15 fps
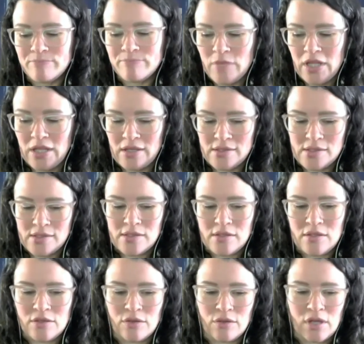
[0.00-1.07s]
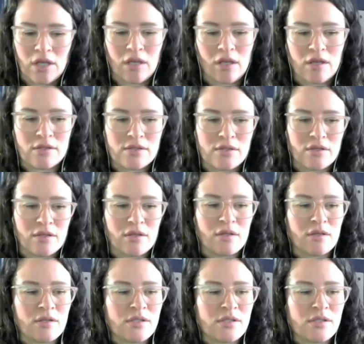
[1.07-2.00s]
because, like a certain